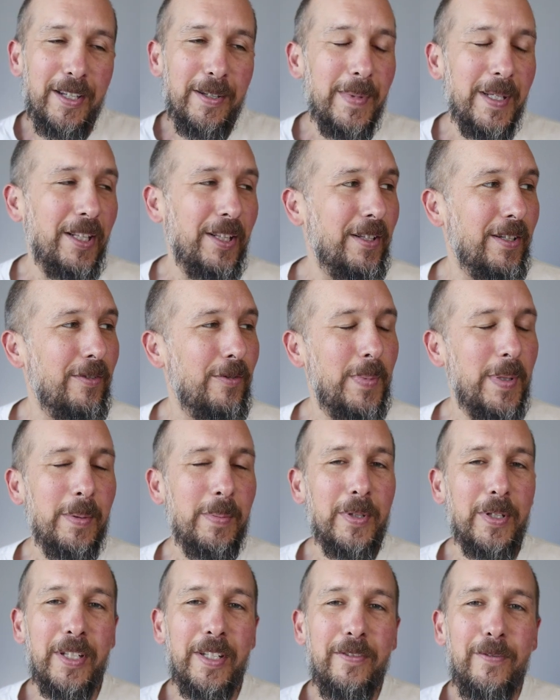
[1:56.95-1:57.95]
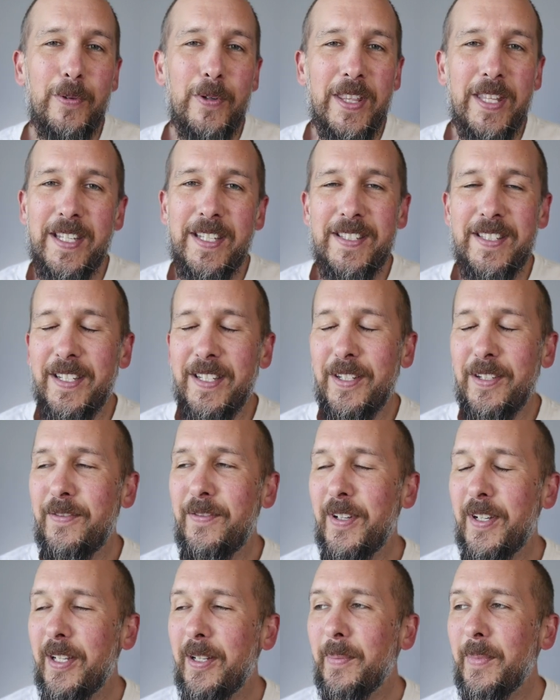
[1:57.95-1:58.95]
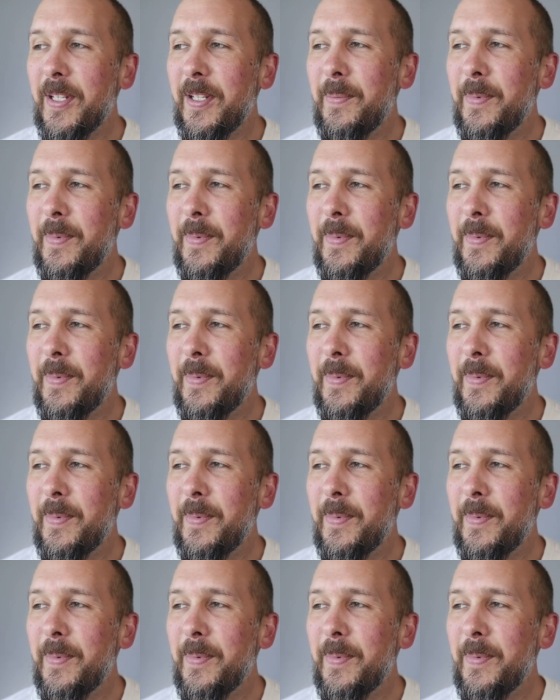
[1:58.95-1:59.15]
I mean, a lot of people live with extended family,